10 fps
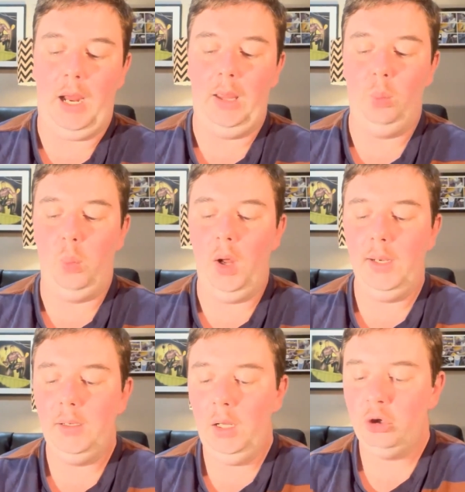a
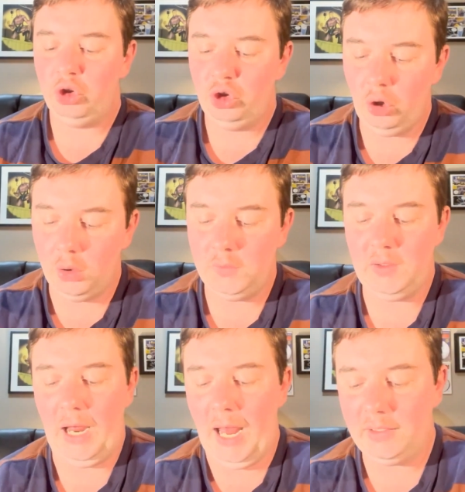one-shot
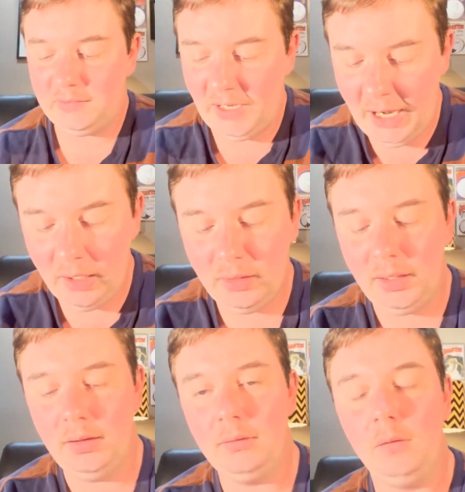
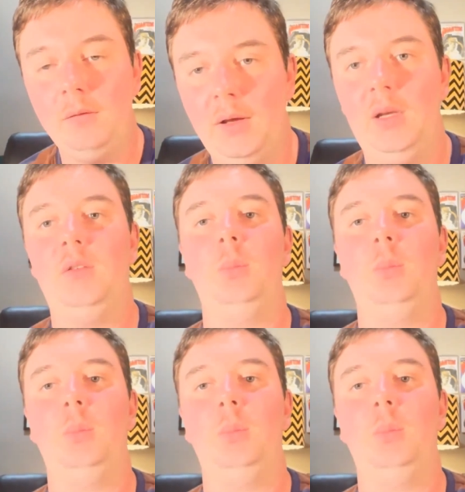Italian Phantom